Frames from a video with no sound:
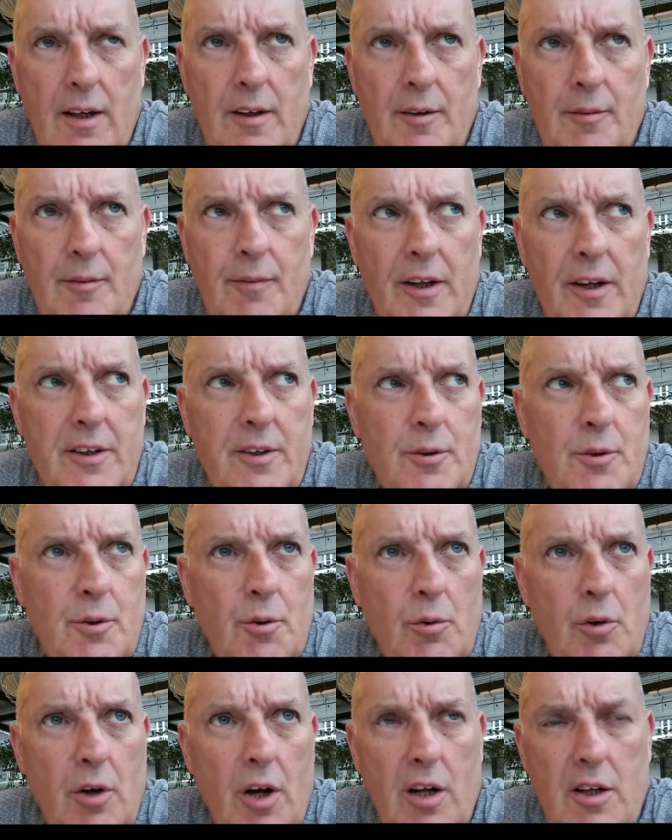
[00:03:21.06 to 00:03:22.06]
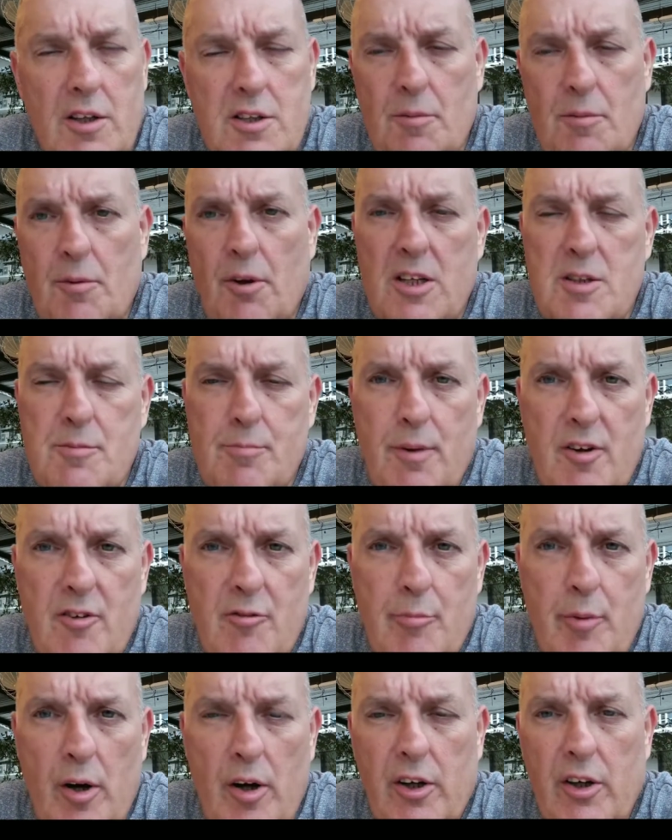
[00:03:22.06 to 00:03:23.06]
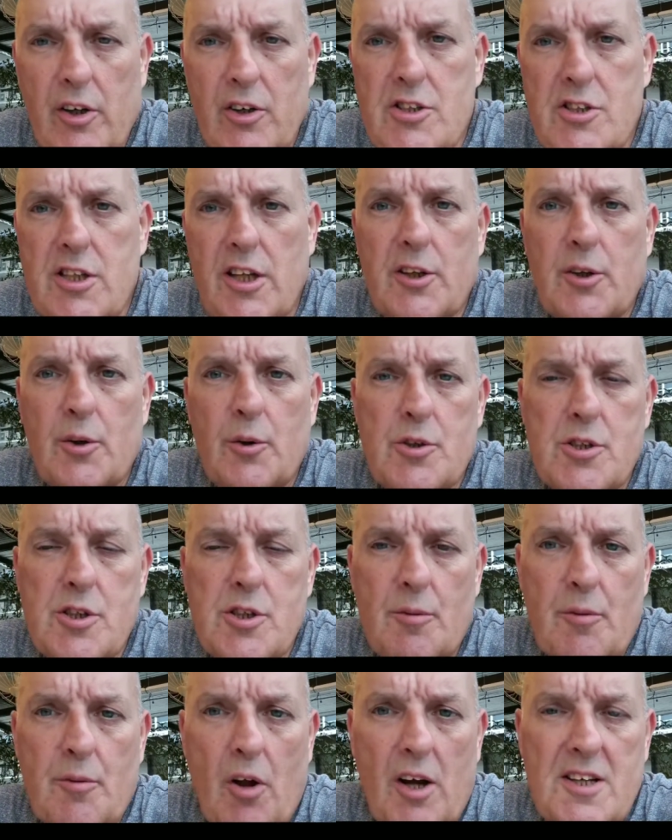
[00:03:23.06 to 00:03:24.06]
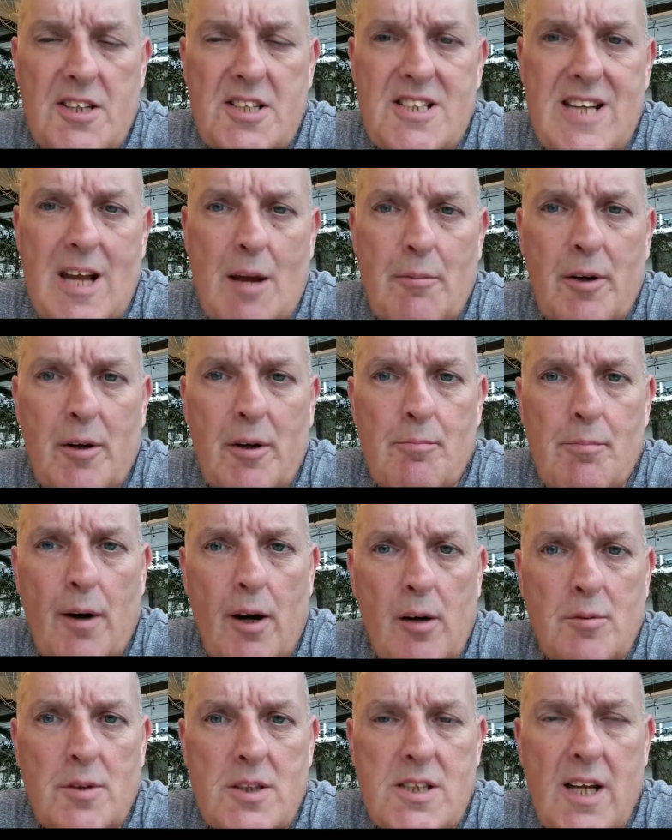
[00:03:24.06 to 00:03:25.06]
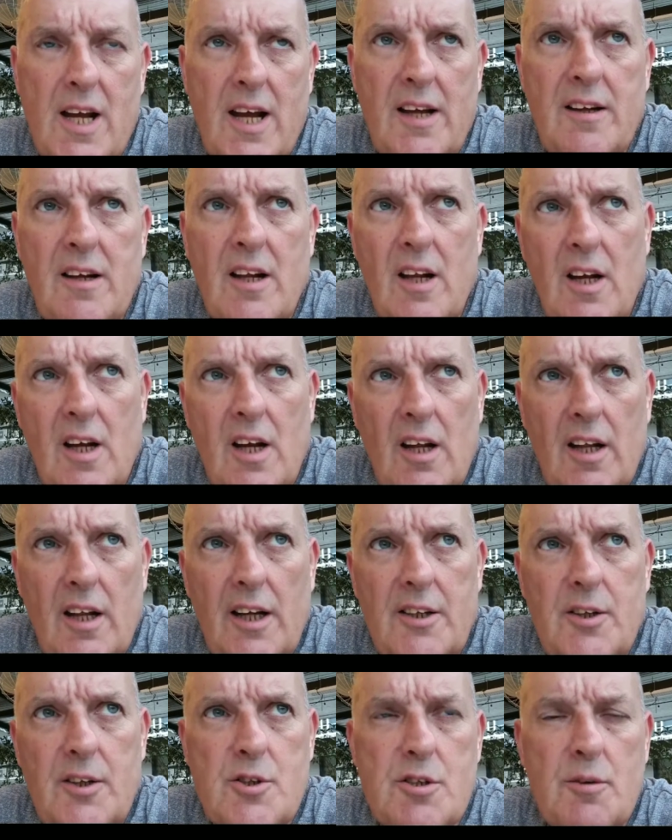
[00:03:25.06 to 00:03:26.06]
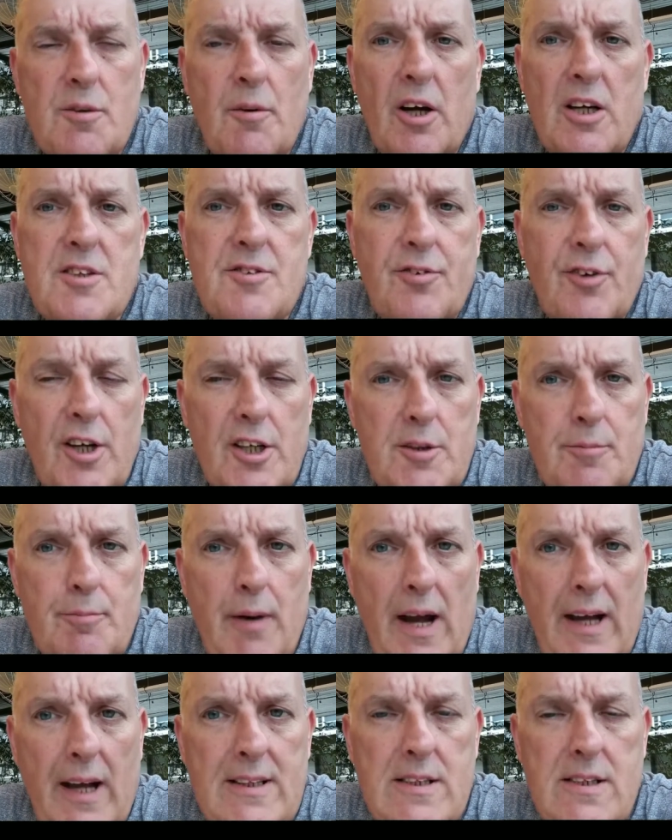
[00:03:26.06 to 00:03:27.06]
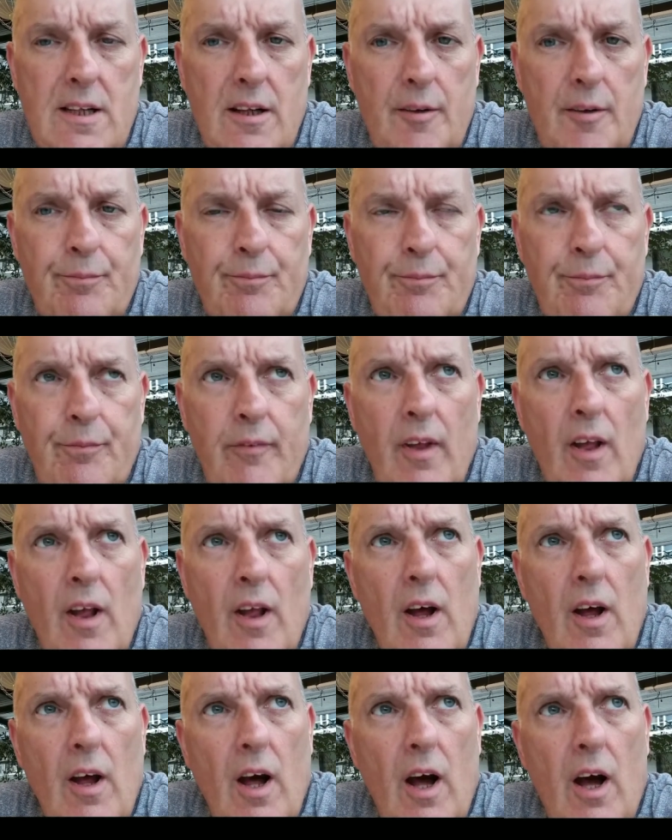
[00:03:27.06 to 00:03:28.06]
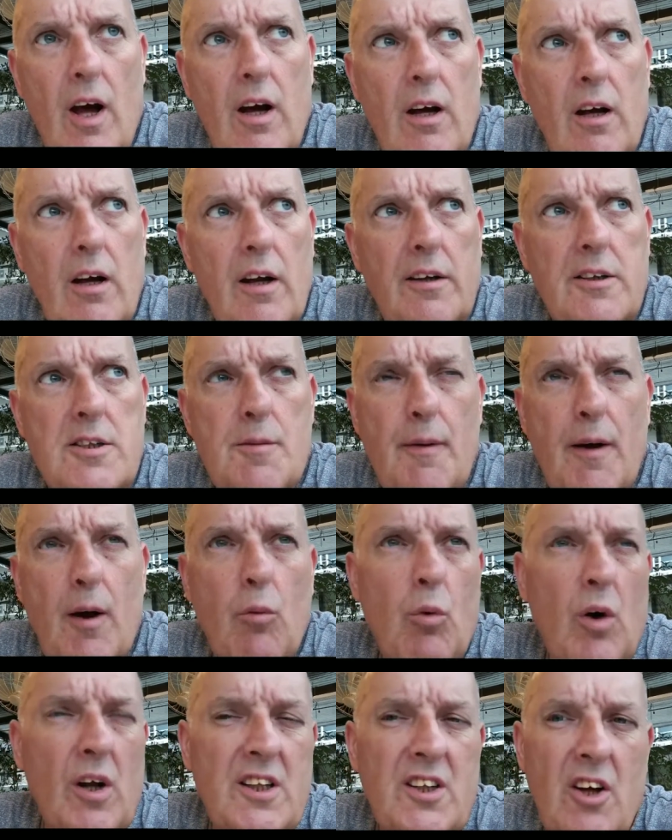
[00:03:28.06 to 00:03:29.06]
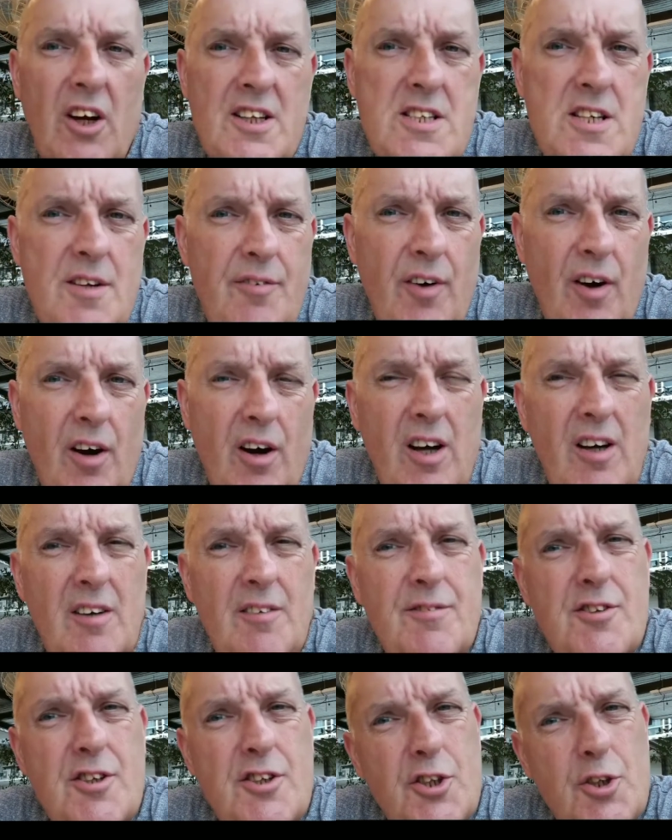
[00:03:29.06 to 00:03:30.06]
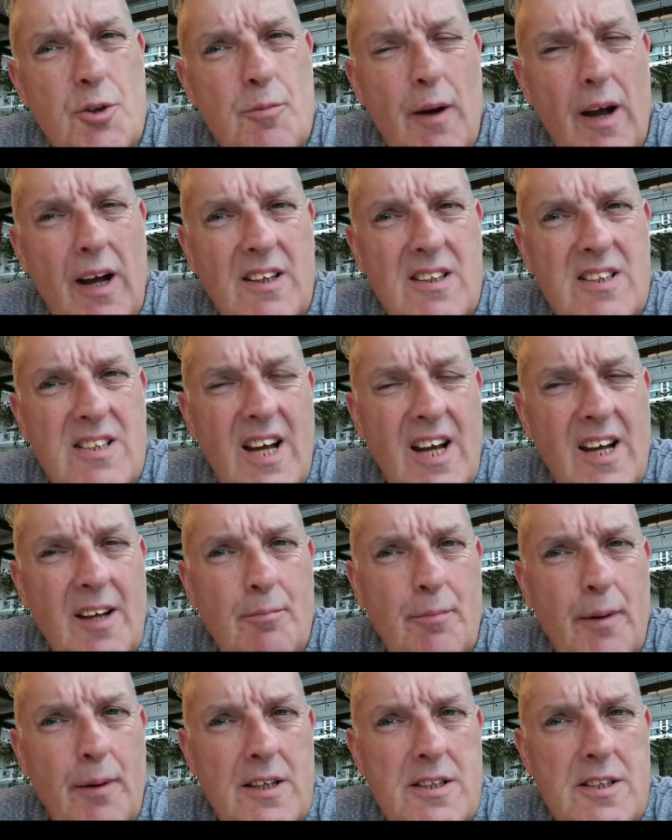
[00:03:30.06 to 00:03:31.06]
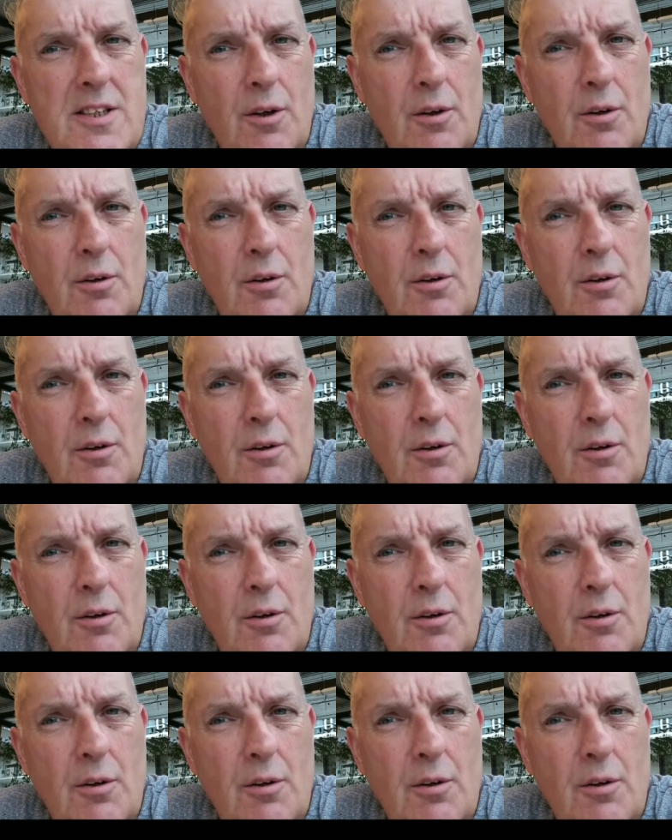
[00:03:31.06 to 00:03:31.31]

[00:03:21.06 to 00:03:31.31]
They do some nice beef burgers. They do some nice salmon and parmesan. They do some nice fresh pasta. And it's about £1.95 to £2.10 peso.